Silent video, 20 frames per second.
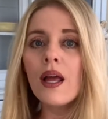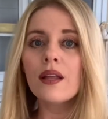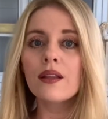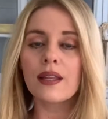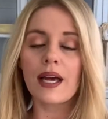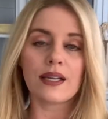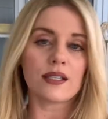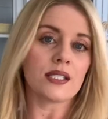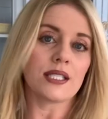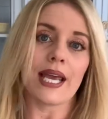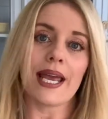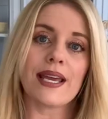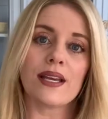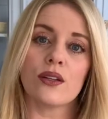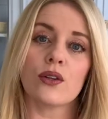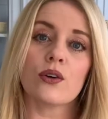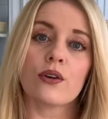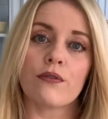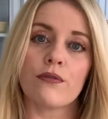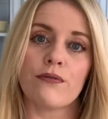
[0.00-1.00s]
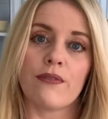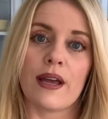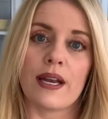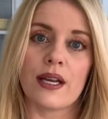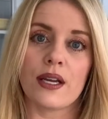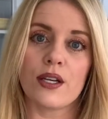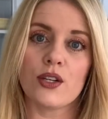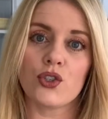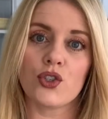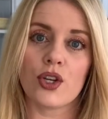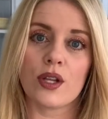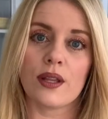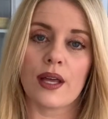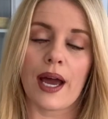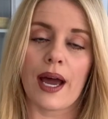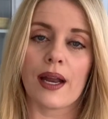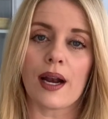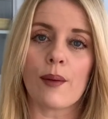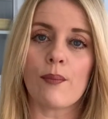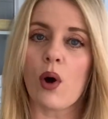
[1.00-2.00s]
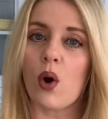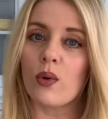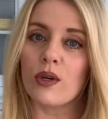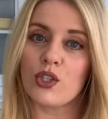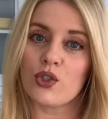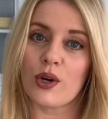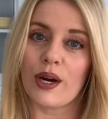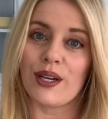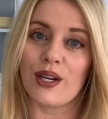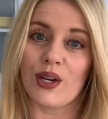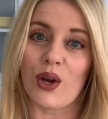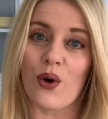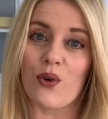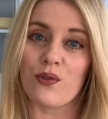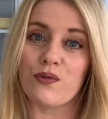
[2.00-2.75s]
that tailored finish that I'm always trying to go